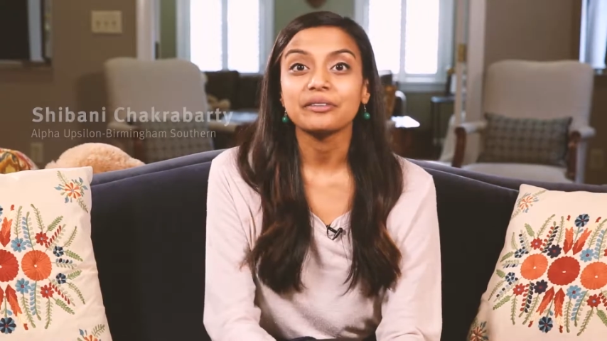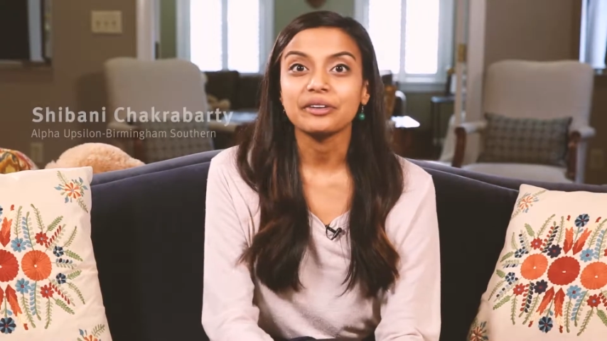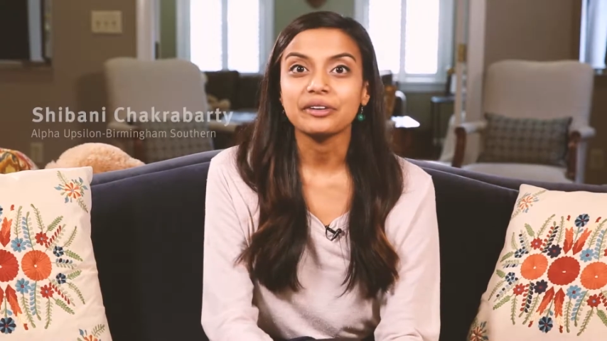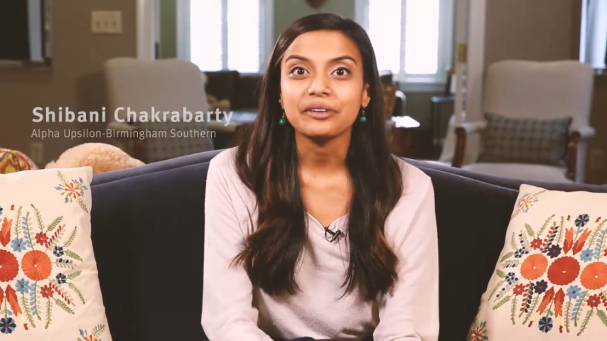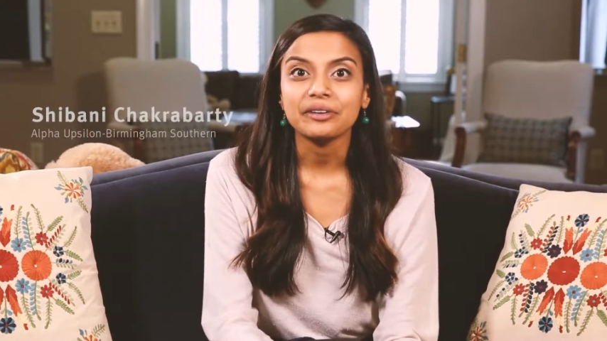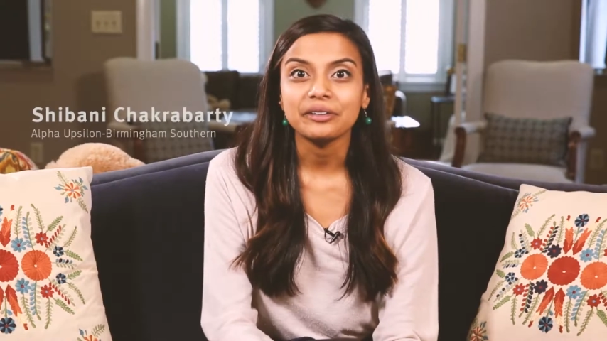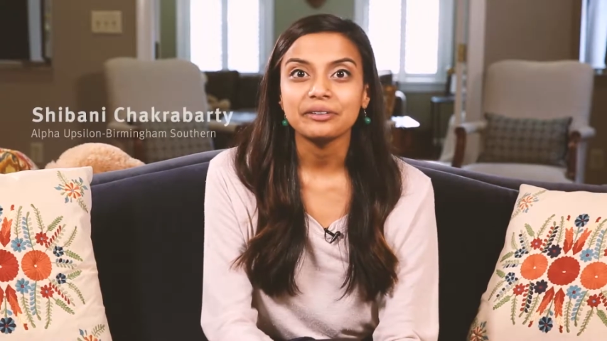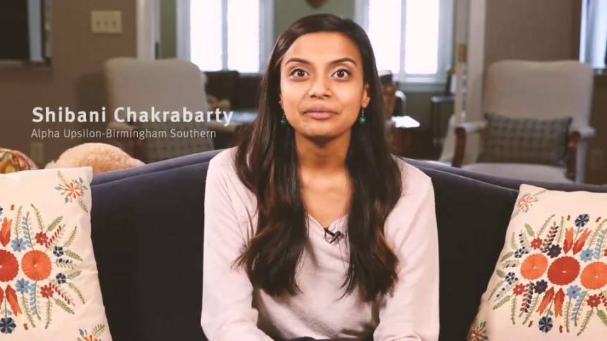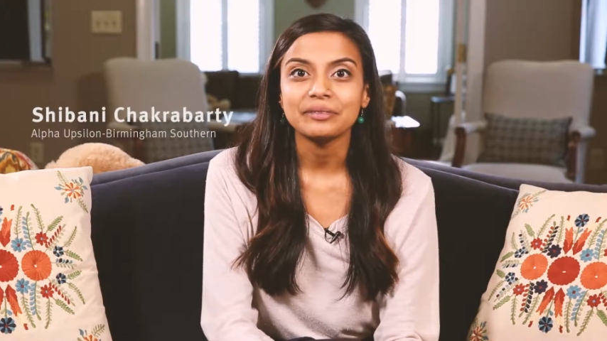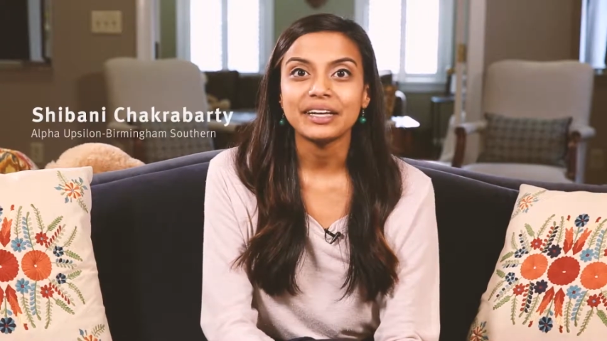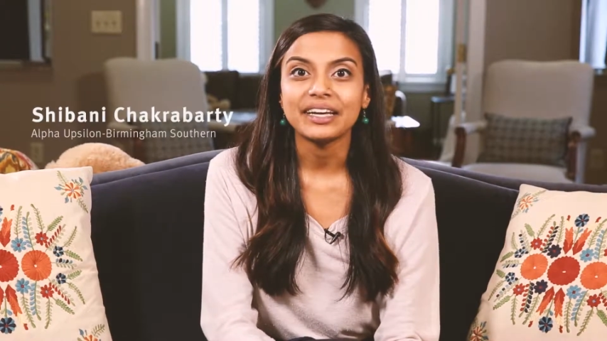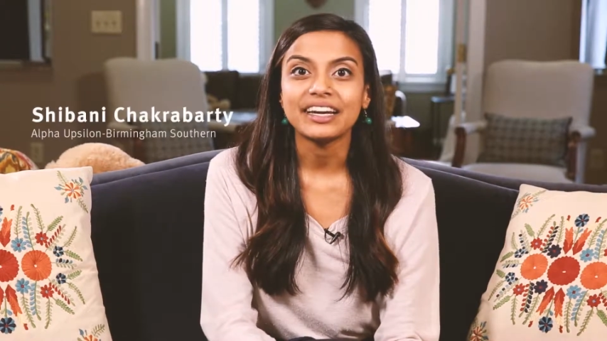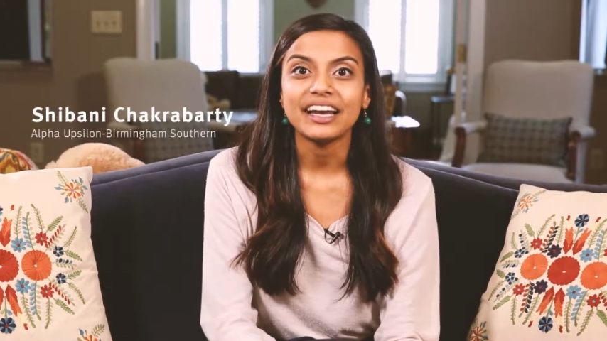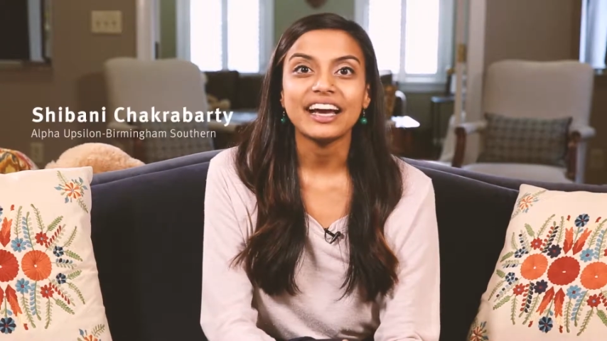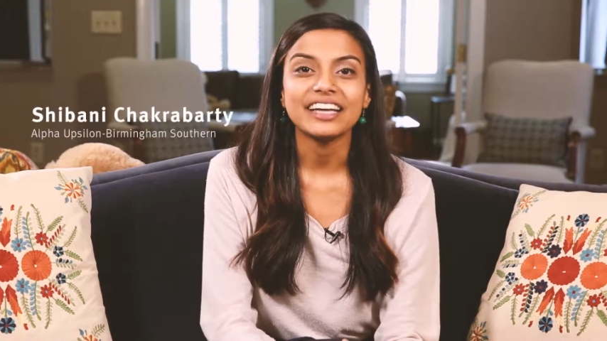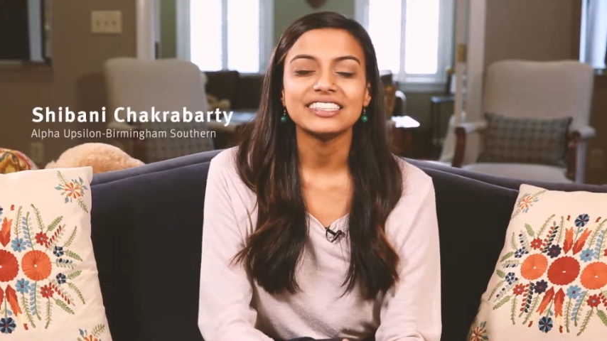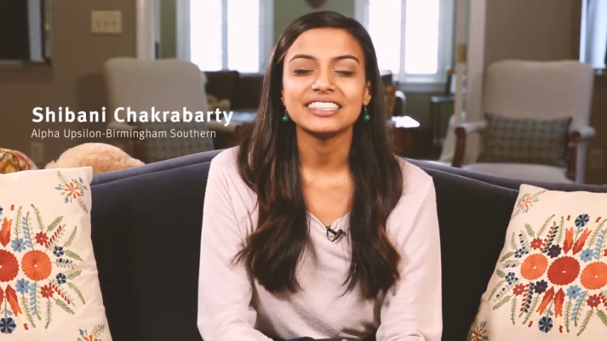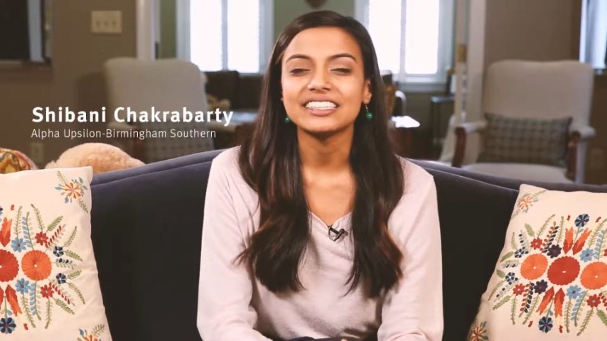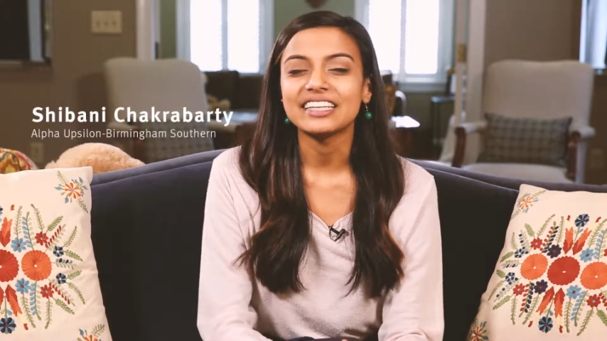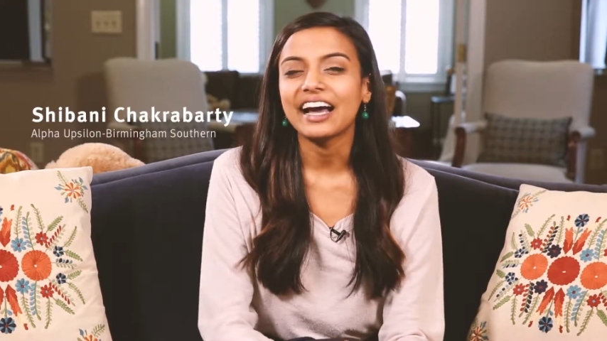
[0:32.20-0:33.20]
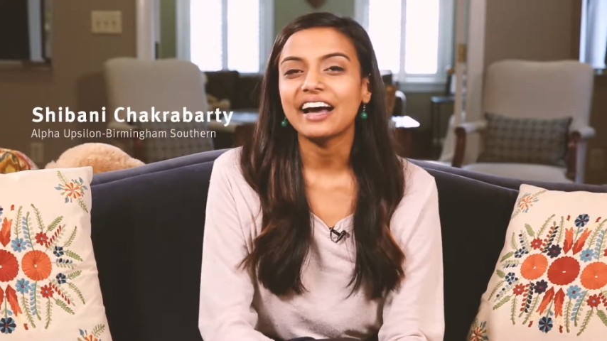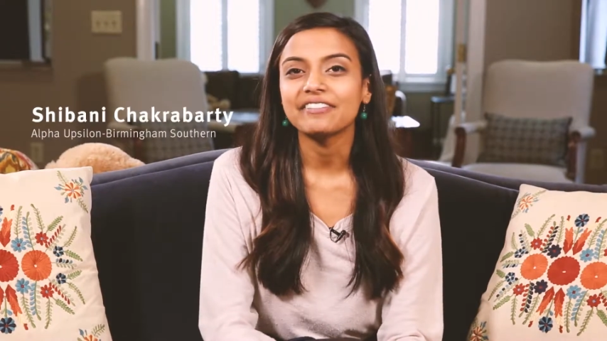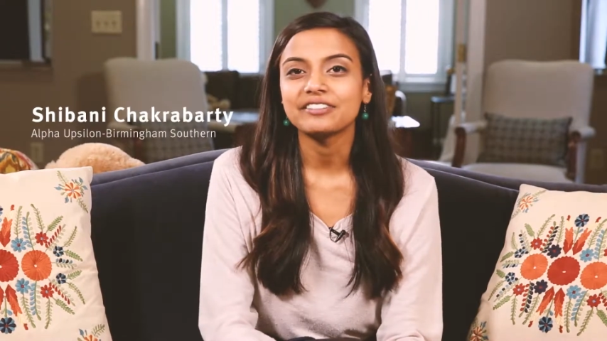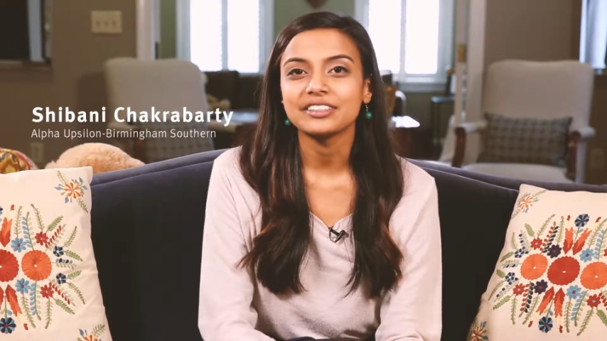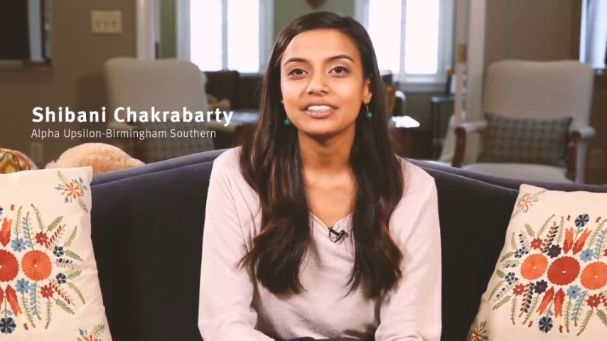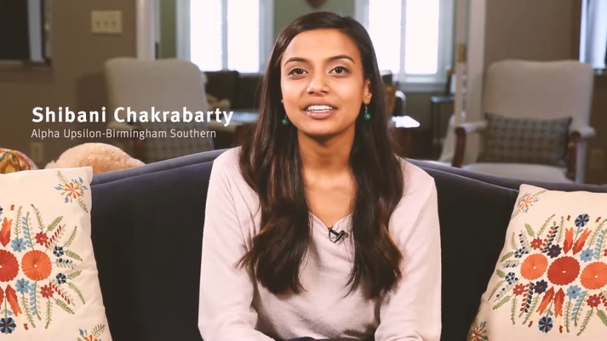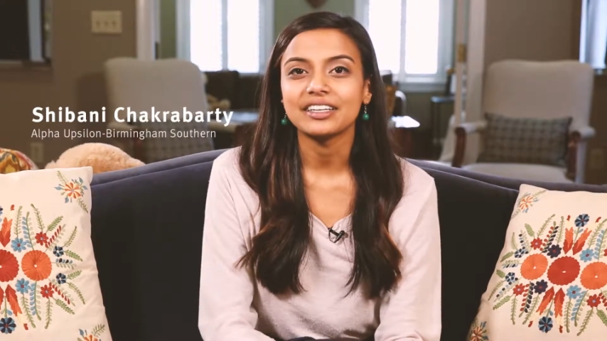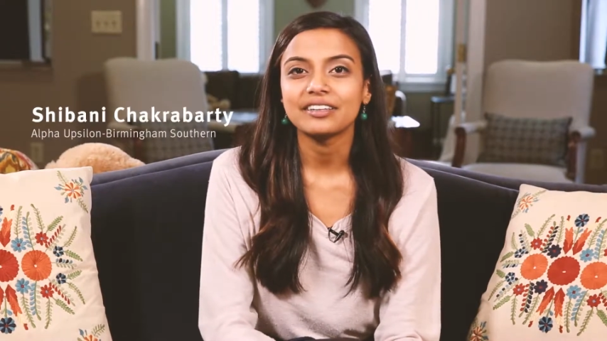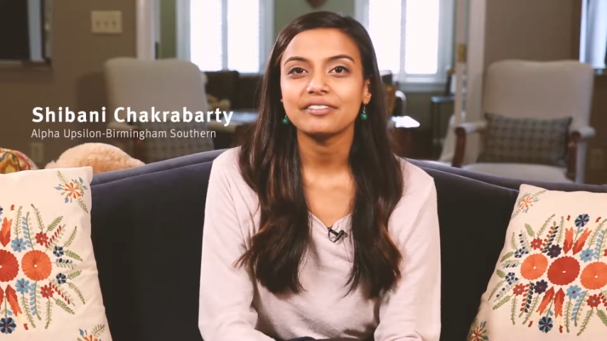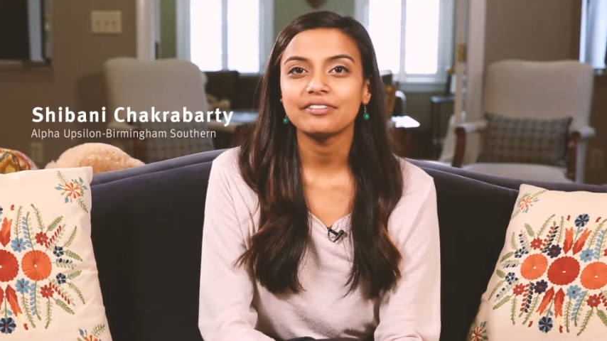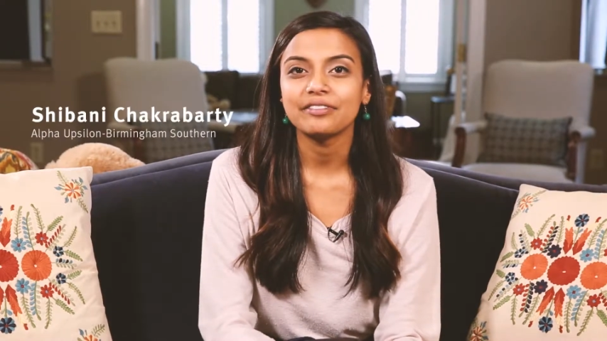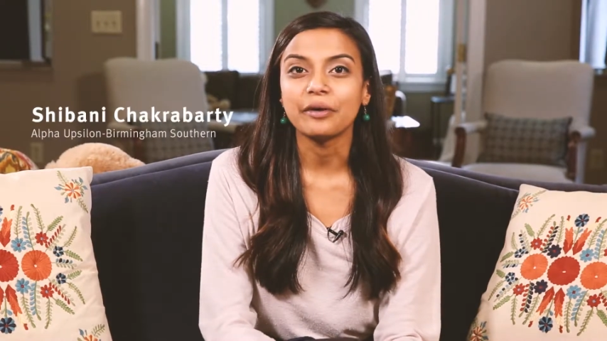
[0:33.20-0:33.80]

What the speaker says: recruitment, I didn't have to